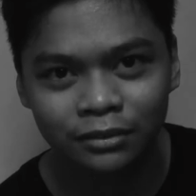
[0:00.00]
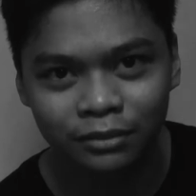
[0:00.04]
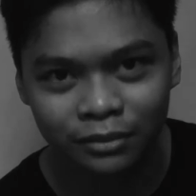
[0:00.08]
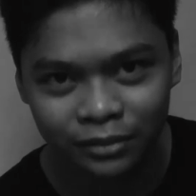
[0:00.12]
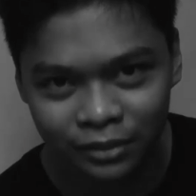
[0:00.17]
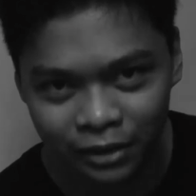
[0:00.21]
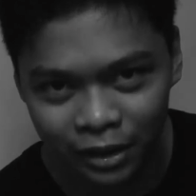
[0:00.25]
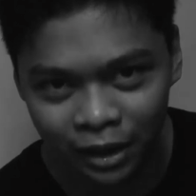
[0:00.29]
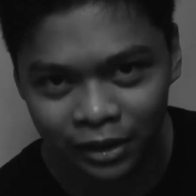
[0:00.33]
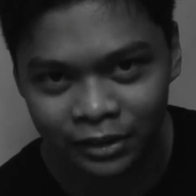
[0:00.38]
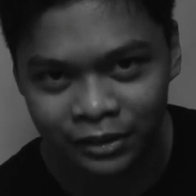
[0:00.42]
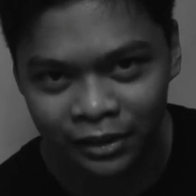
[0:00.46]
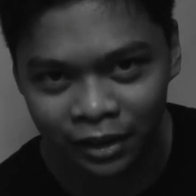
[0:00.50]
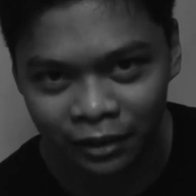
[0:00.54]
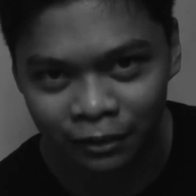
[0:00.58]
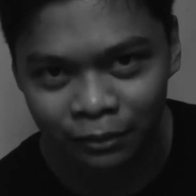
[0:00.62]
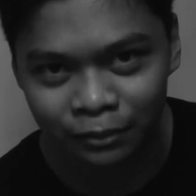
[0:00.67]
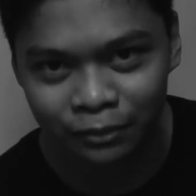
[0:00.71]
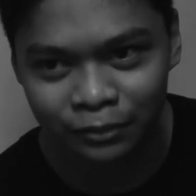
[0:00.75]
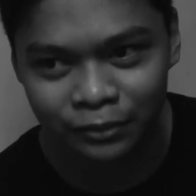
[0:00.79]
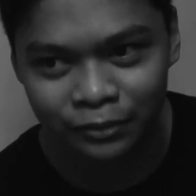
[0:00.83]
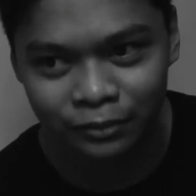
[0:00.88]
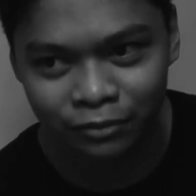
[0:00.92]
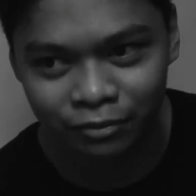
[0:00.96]
cars have
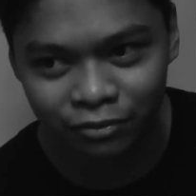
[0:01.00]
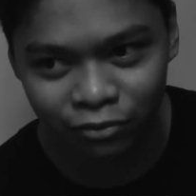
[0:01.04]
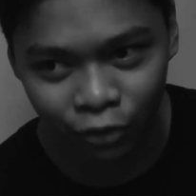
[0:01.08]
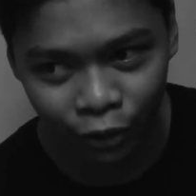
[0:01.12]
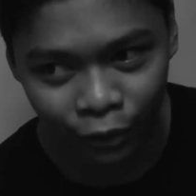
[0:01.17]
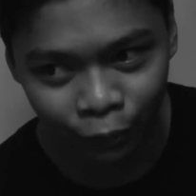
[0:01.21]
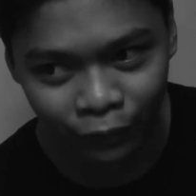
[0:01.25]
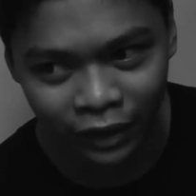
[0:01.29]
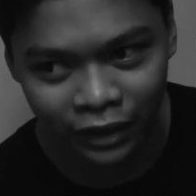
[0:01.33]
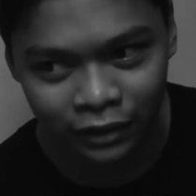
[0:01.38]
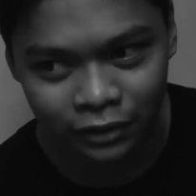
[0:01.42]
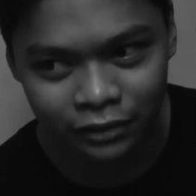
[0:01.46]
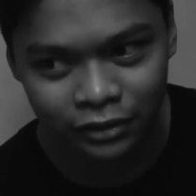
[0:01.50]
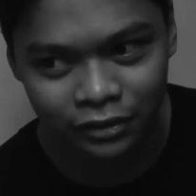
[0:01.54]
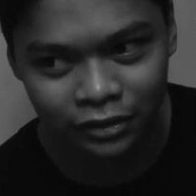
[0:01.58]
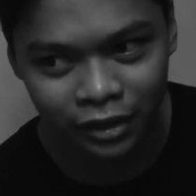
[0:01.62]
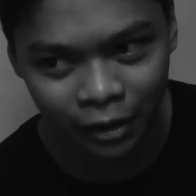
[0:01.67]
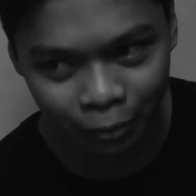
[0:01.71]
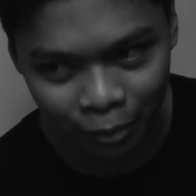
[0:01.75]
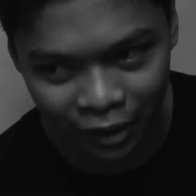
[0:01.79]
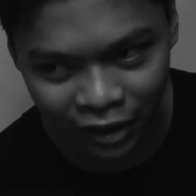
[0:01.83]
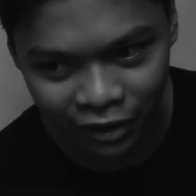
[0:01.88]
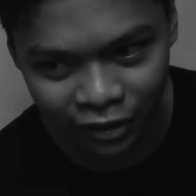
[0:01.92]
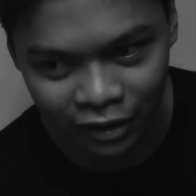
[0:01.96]
4 wheels
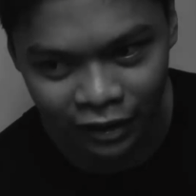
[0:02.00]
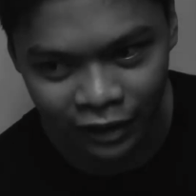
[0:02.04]
apparently.